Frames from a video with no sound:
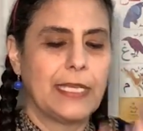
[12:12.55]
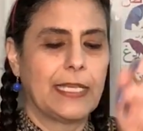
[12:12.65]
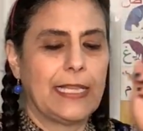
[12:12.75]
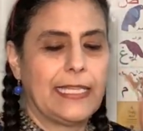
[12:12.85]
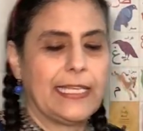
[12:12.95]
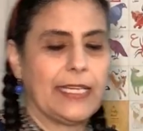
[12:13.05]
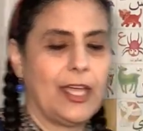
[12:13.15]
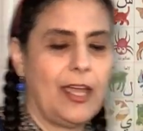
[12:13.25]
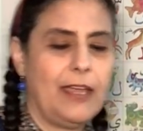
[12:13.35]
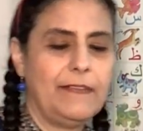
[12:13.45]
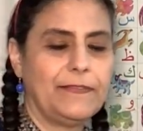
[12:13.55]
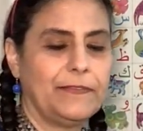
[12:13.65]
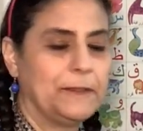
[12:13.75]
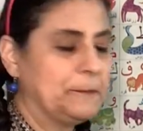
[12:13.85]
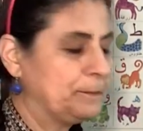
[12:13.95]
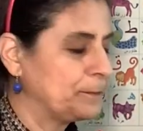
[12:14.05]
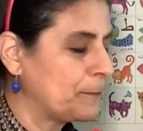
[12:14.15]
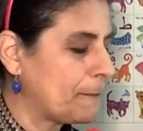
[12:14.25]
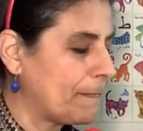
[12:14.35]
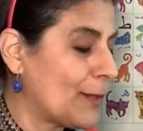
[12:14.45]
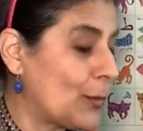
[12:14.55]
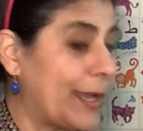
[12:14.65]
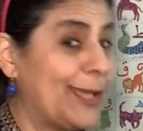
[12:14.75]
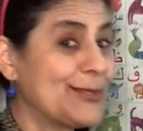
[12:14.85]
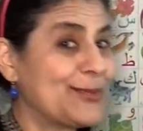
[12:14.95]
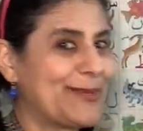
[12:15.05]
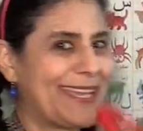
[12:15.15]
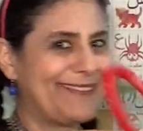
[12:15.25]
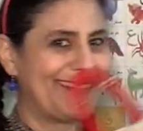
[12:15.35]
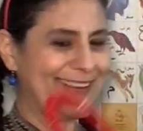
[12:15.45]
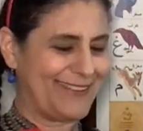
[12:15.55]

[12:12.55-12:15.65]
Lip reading: clean off. What else do we have in our